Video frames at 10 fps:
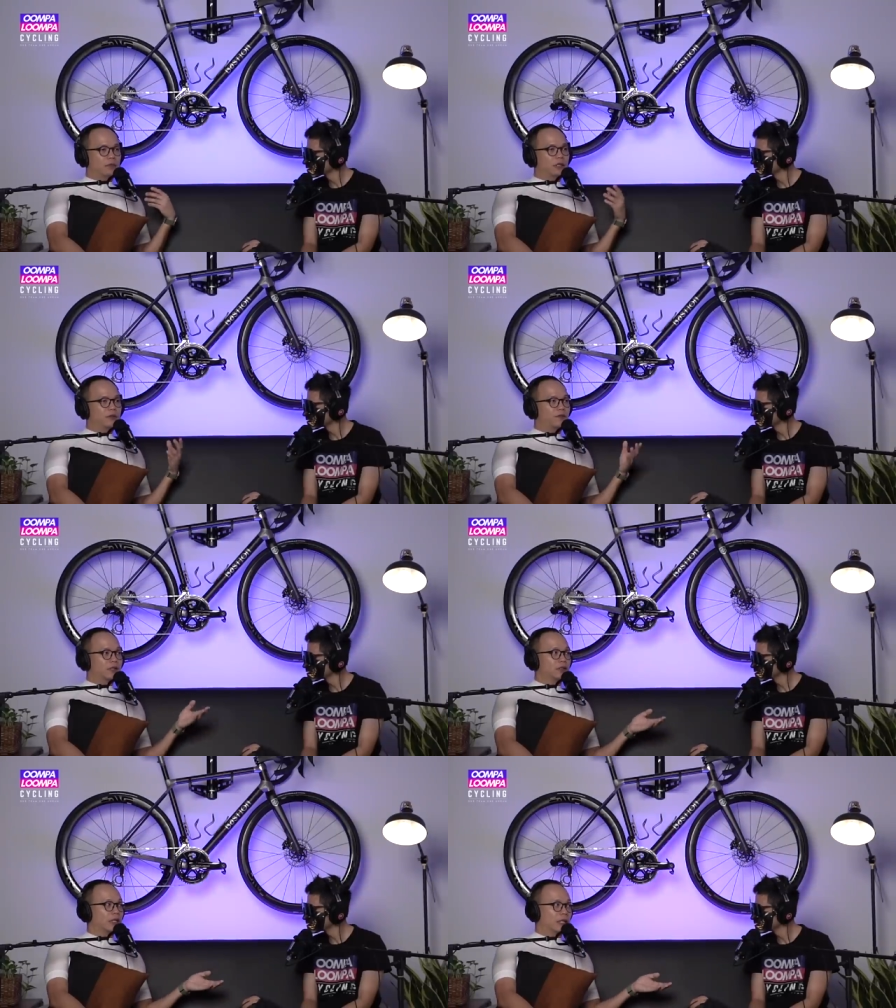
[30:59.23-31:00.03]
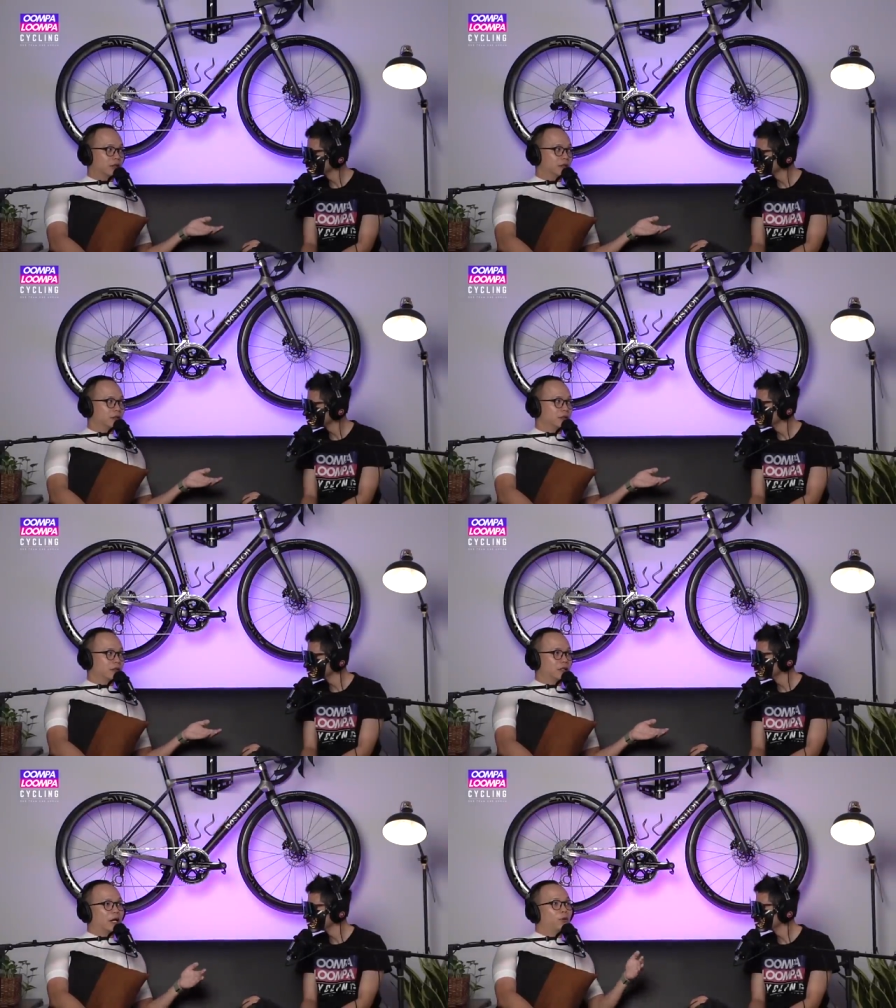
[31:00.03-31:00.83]
But are you faster than others?
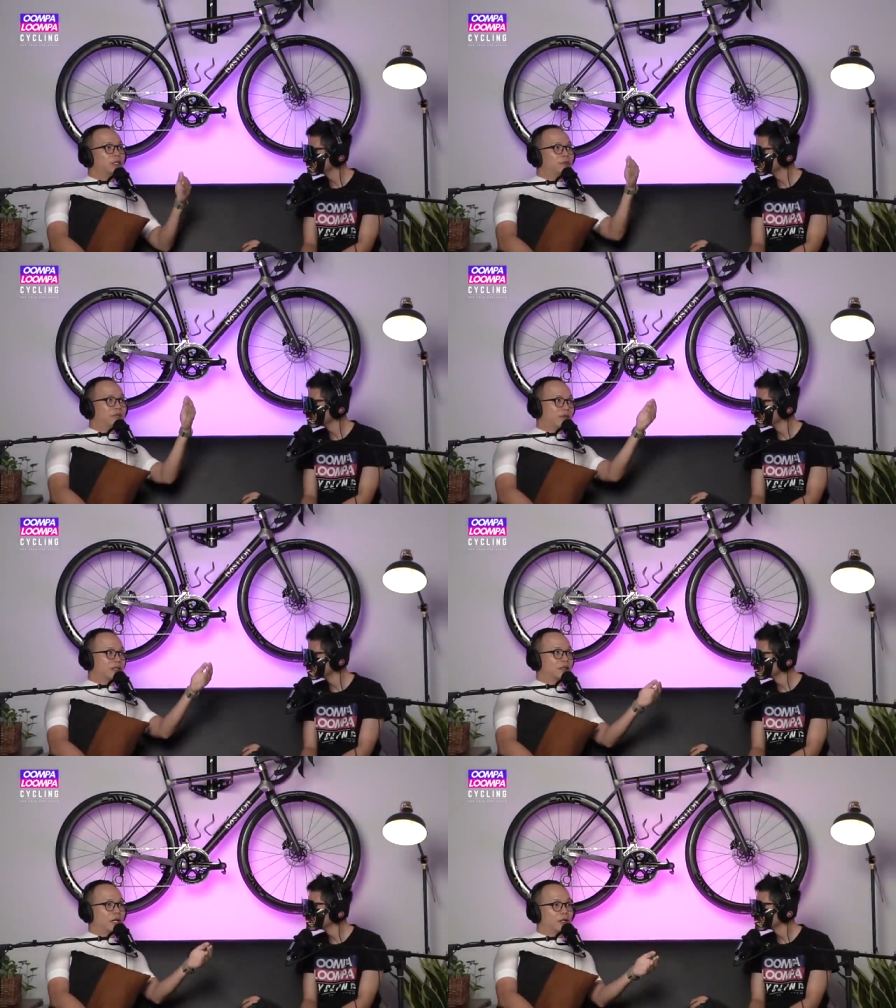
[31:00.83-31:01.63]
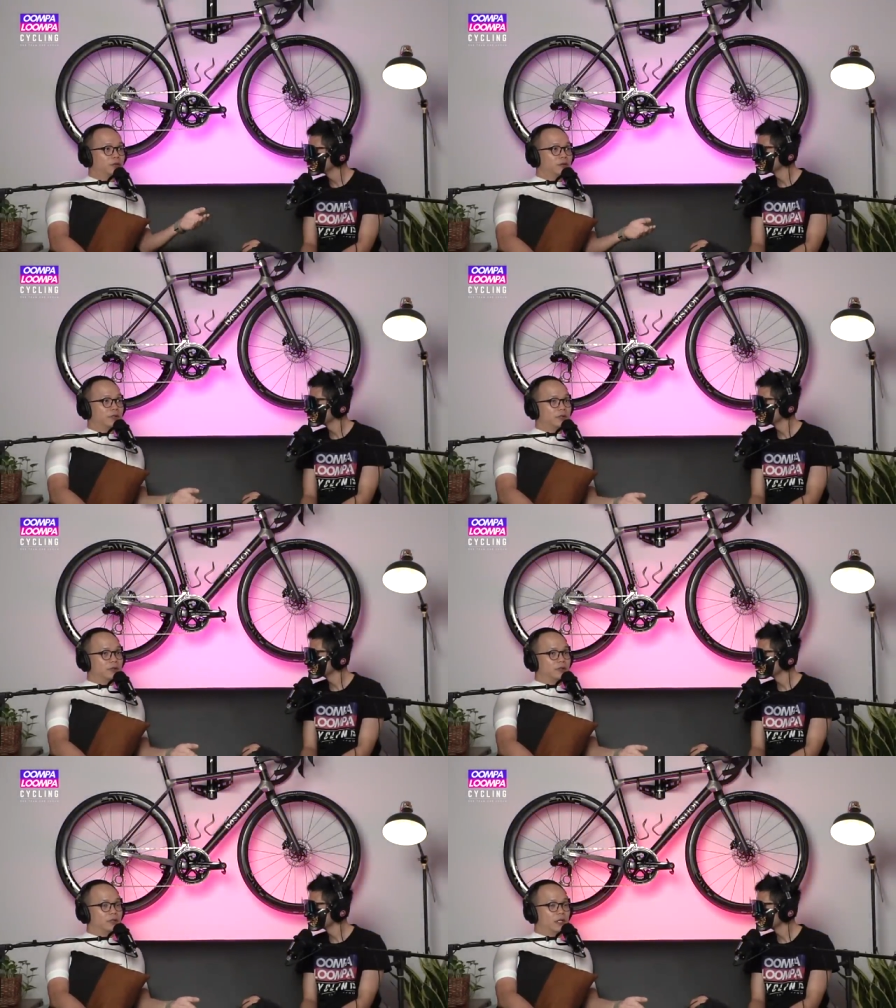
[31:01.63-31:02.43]
They always be faster. Are you even
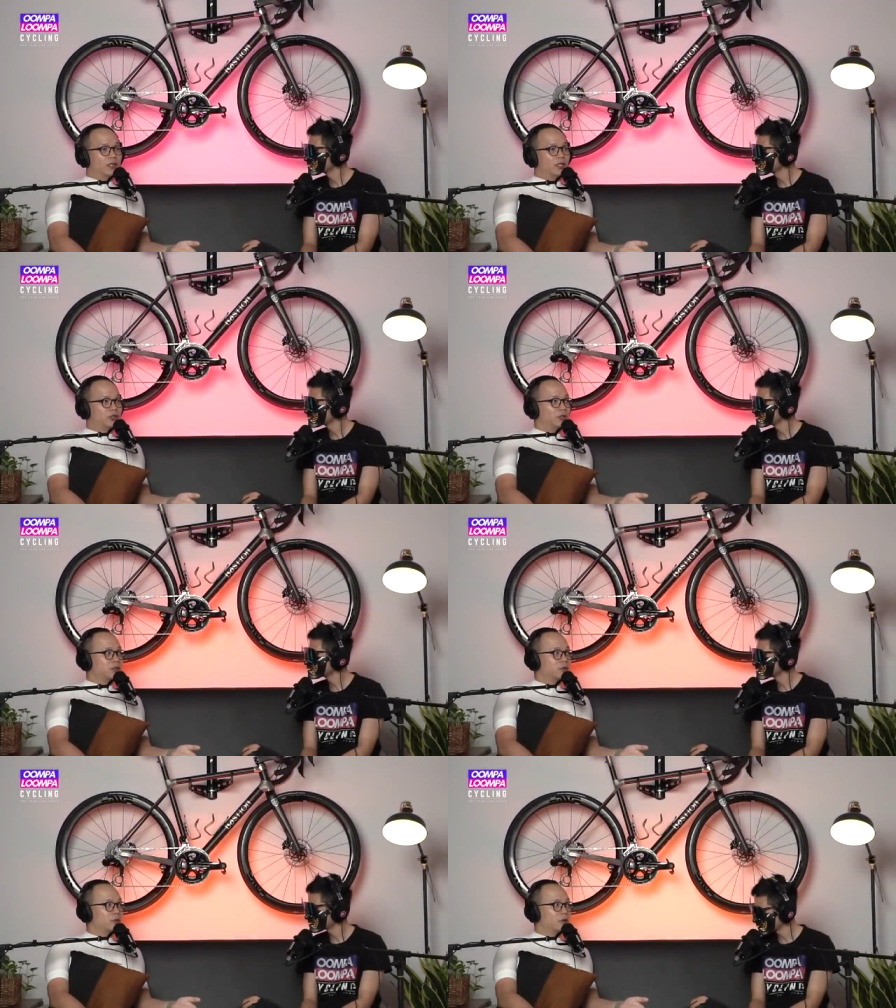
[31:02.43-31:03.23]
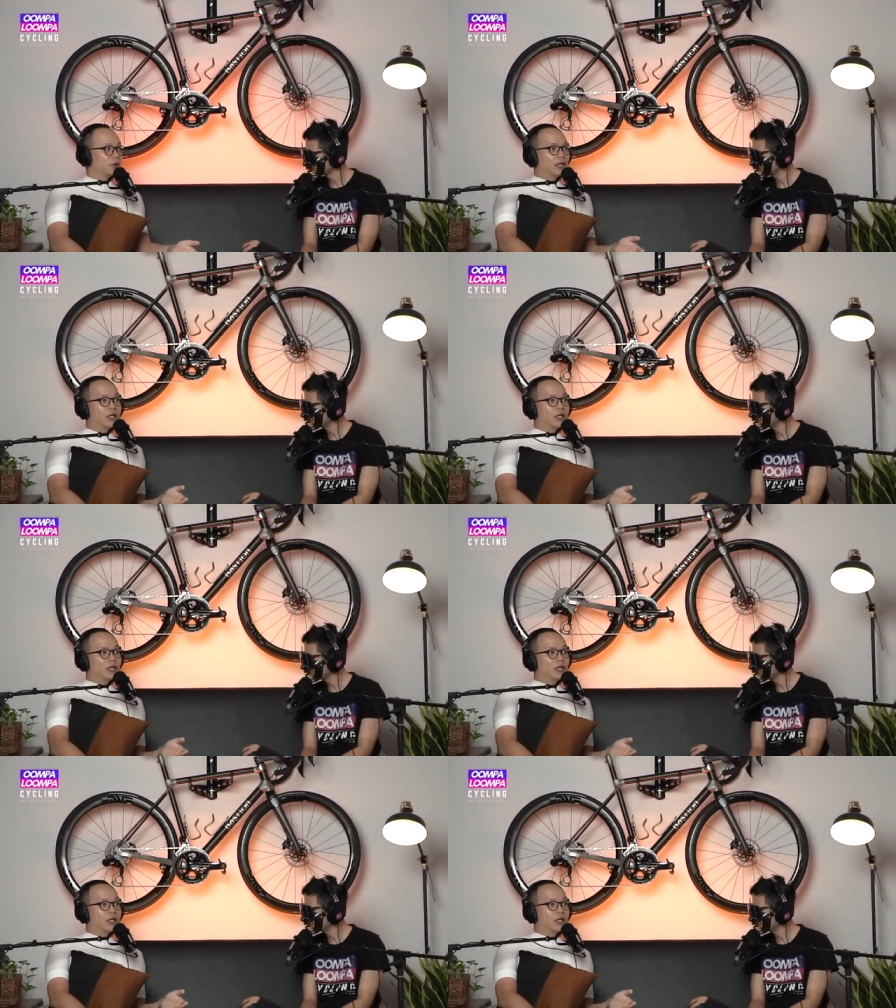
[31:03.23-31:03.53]
in the national sport?